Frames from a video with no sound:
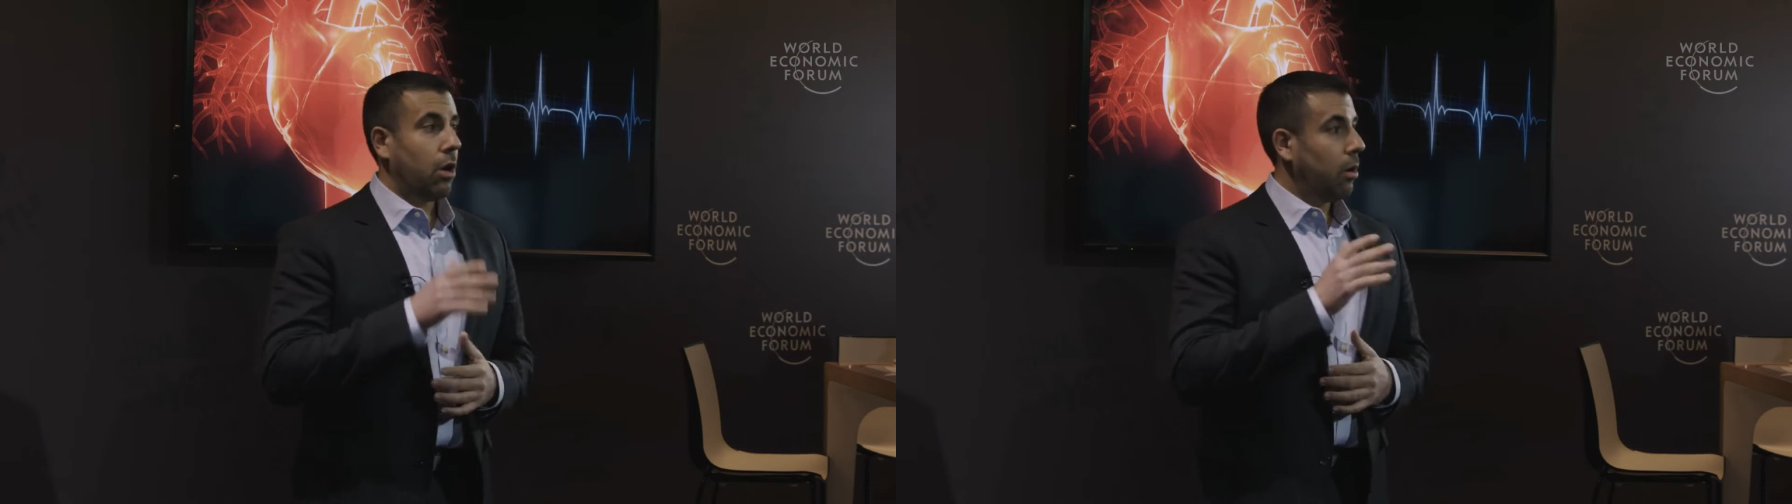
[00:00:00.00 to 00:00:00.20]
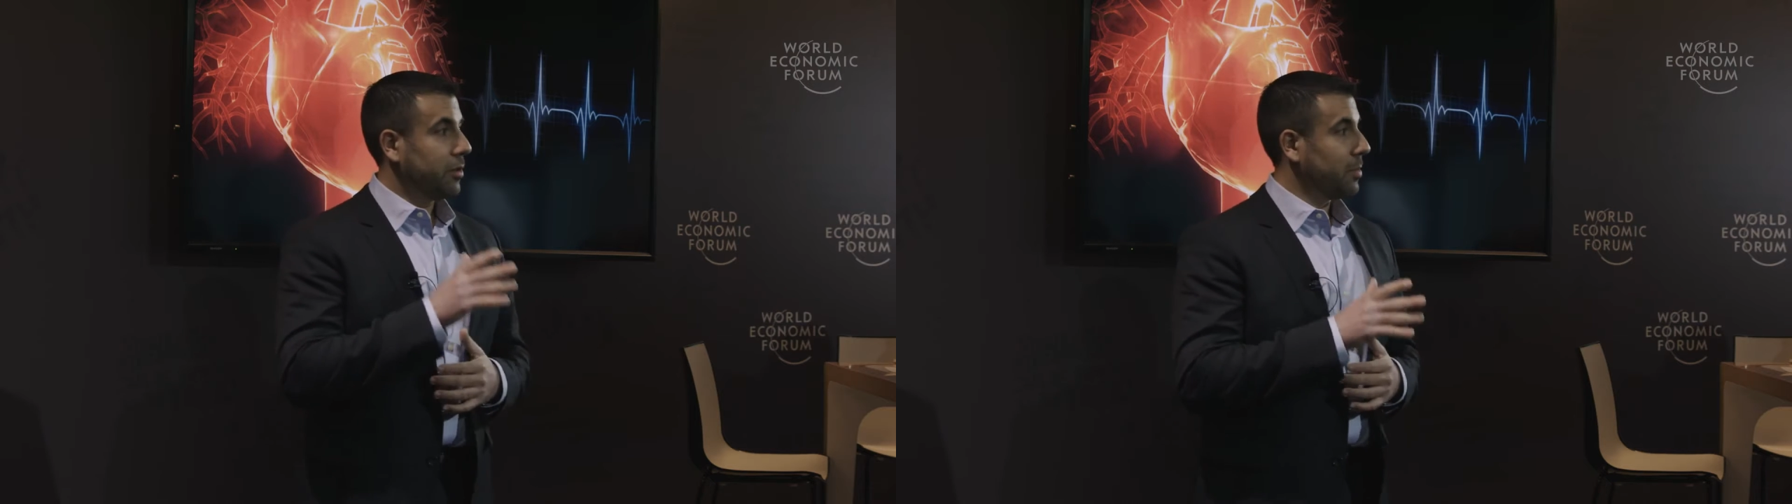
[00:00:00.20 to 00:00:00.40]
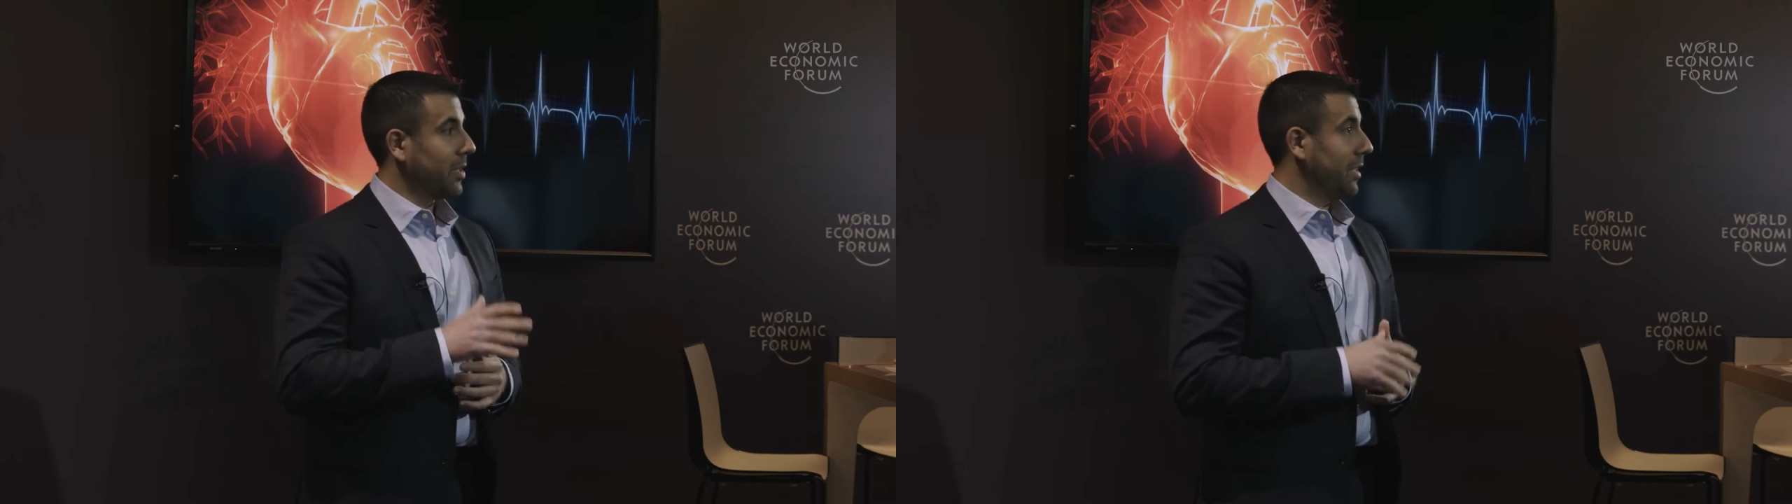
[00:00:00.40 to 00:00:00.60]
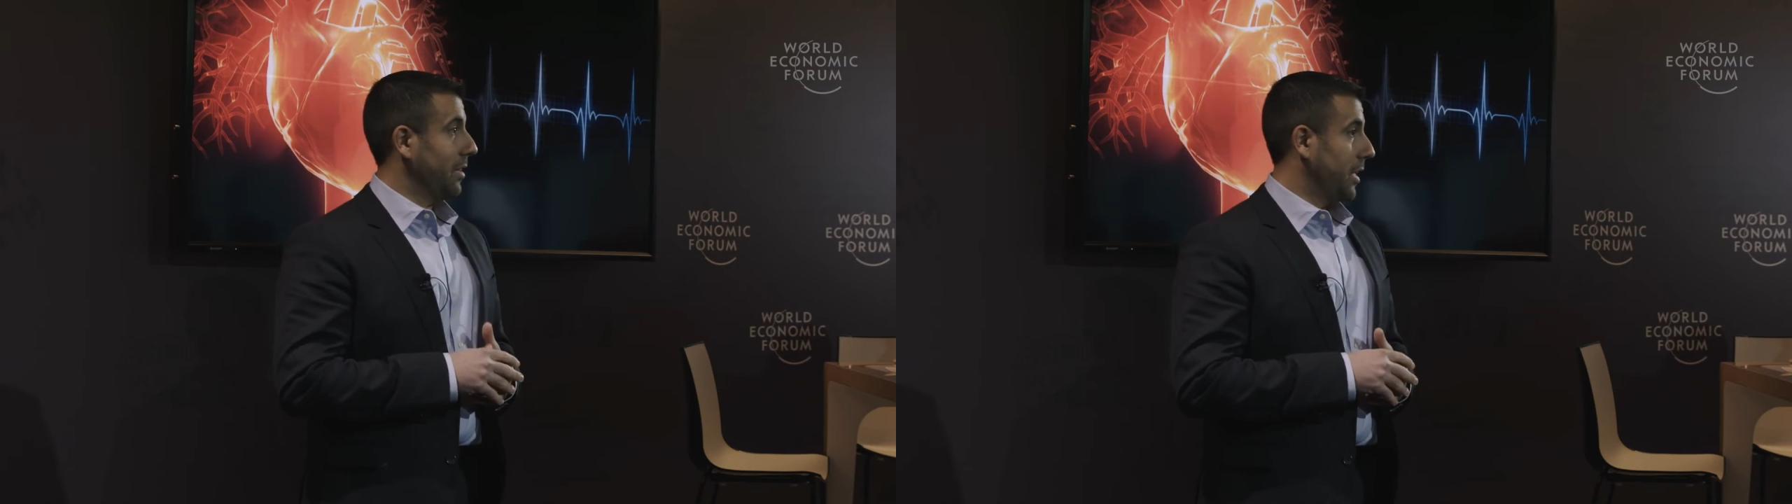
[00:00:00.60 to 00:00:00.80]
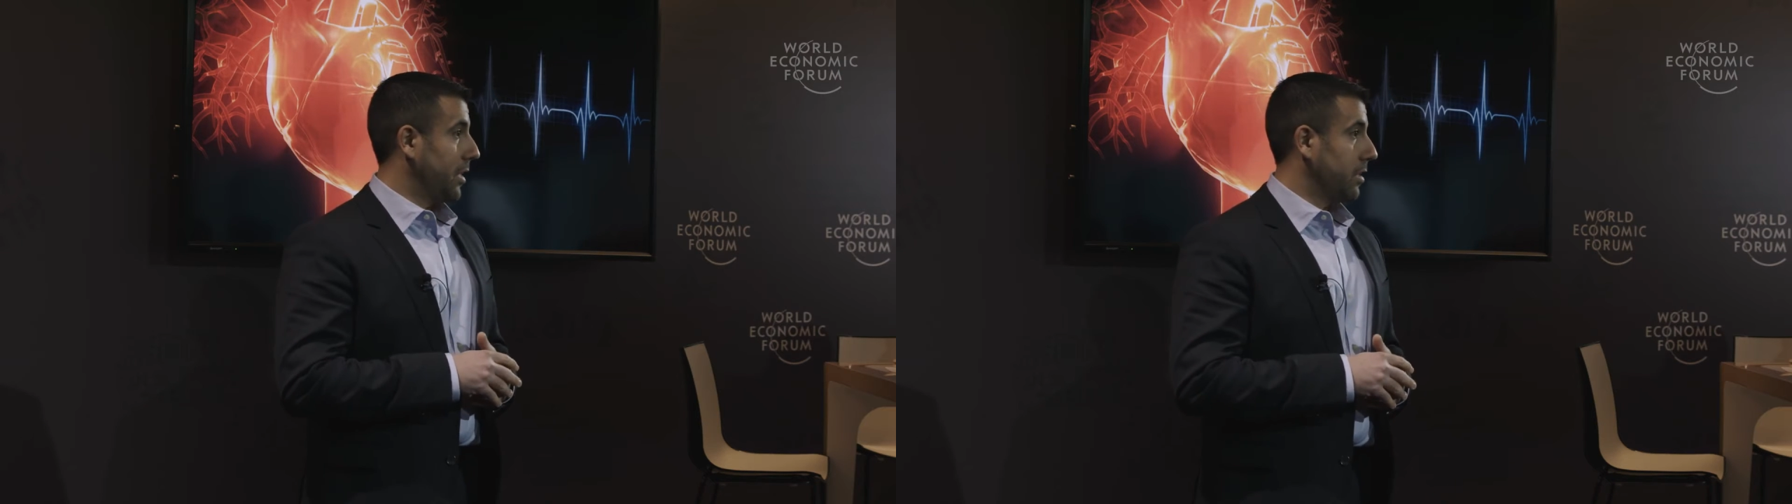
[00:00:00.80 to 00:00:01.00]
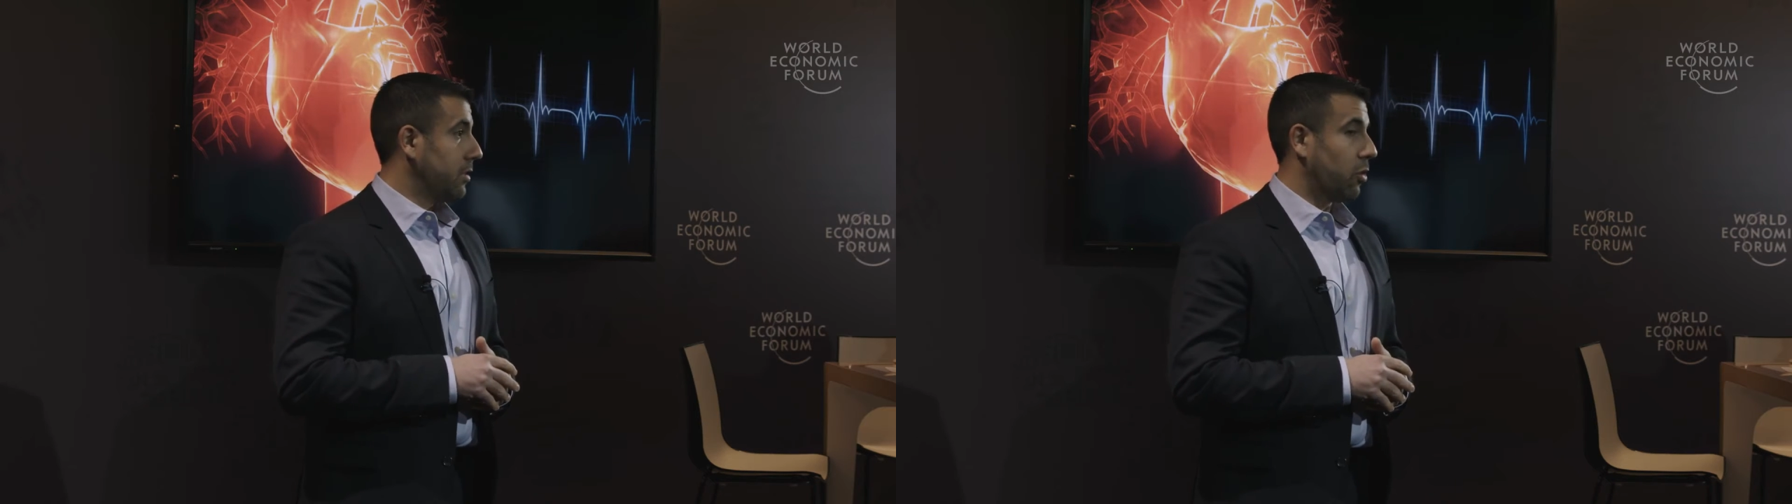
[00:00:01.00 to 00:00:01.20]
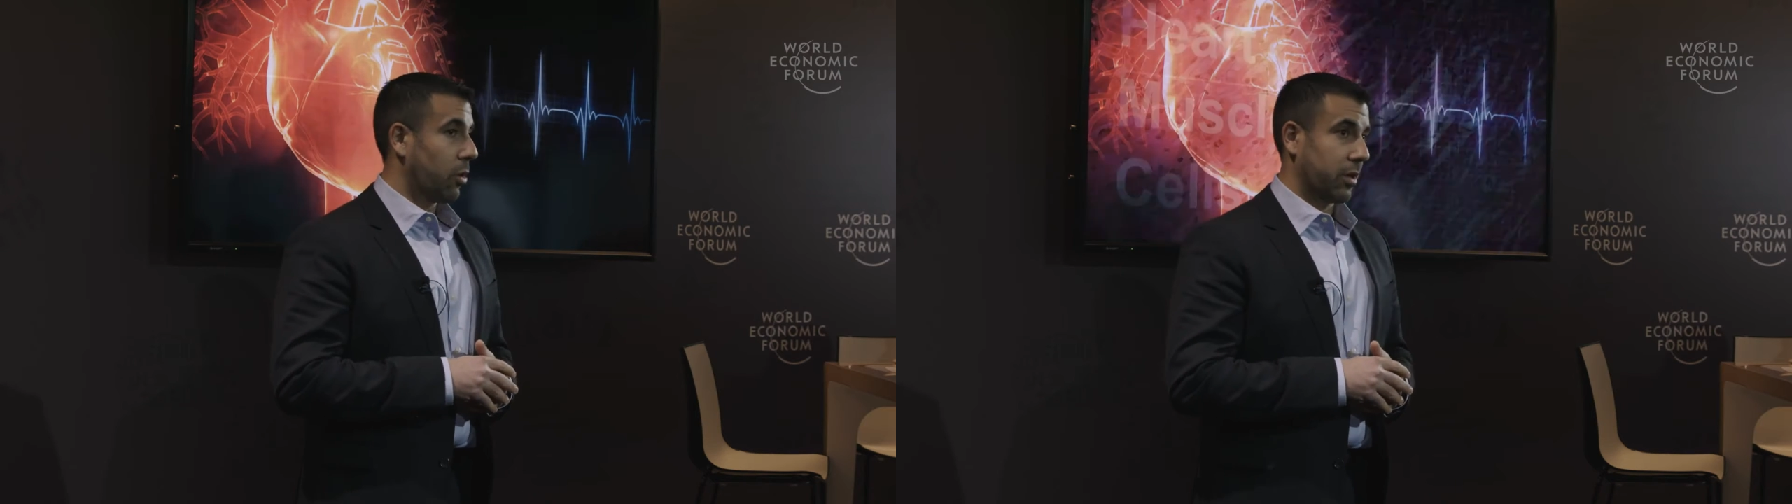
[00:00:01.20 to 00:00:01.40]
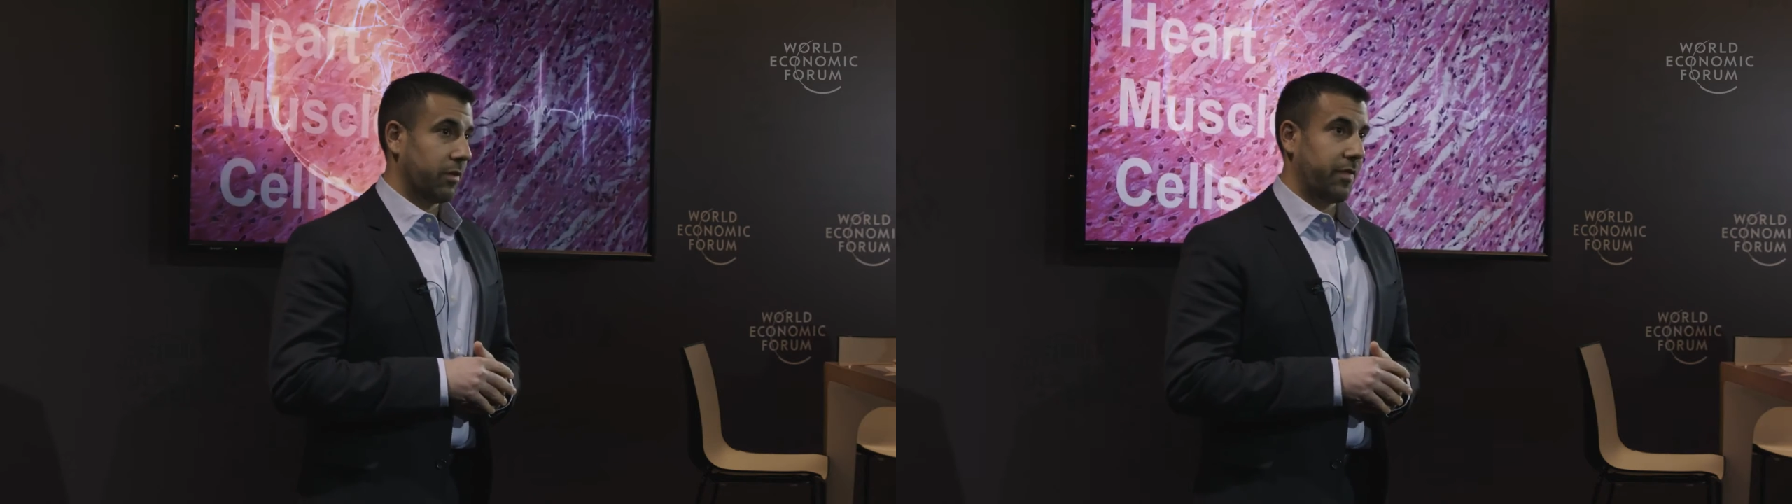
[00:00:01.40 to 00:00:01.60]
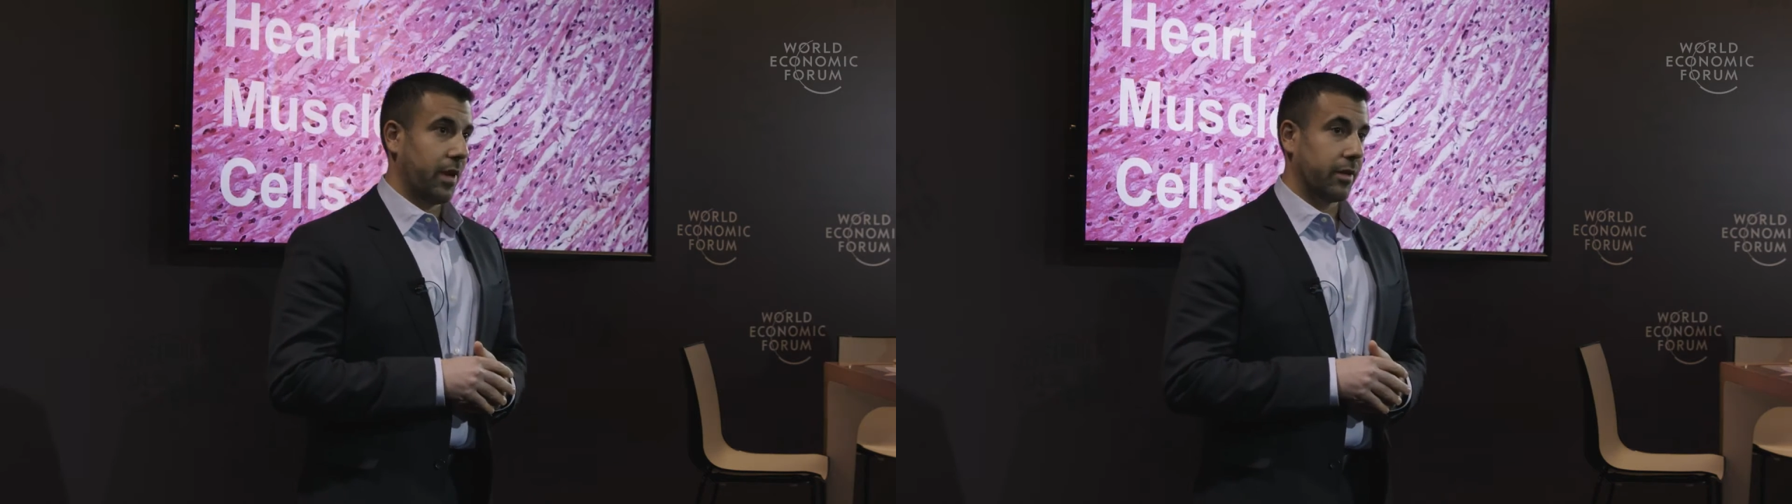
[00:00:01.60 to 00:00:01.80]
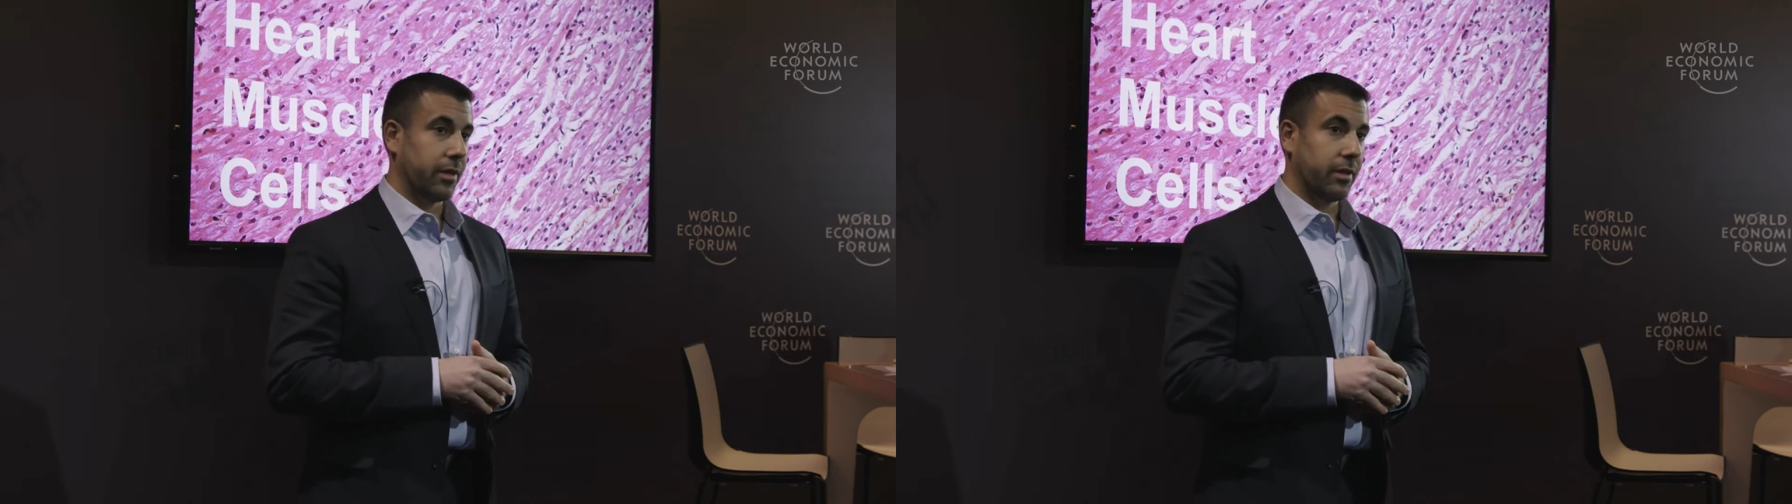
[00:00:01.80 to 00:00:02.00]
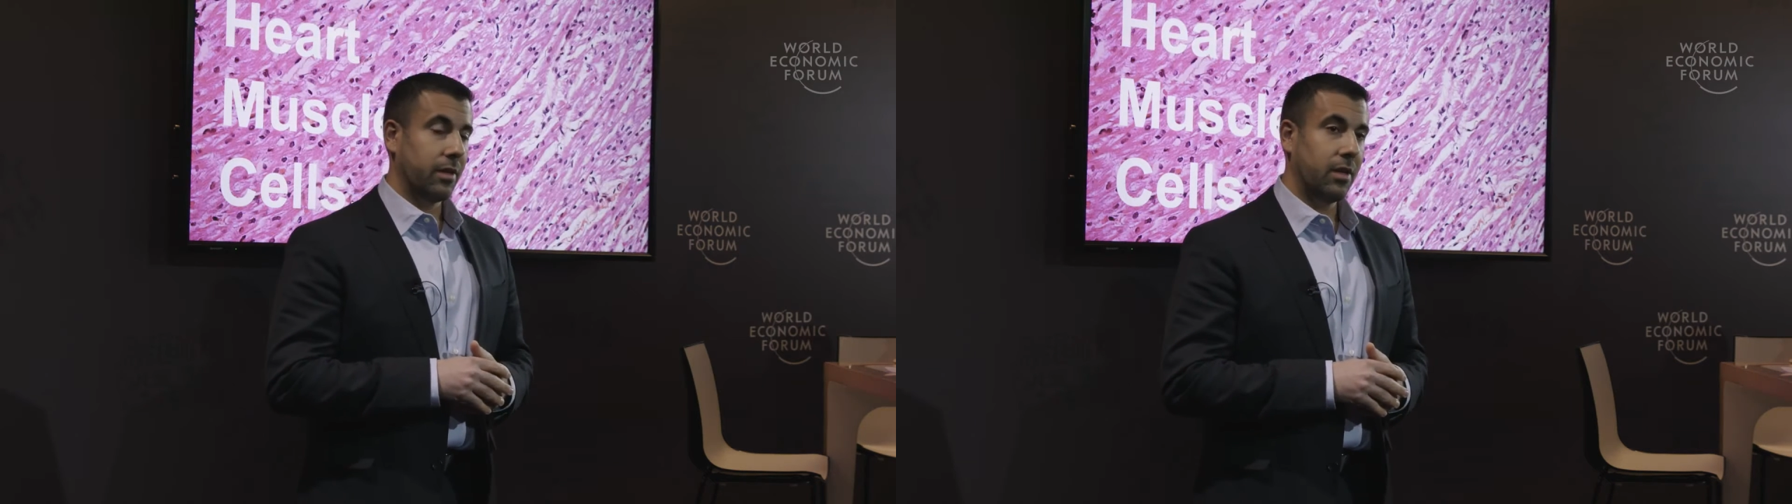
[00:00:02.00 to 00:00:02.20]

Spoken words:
ultimately leading to organ failure.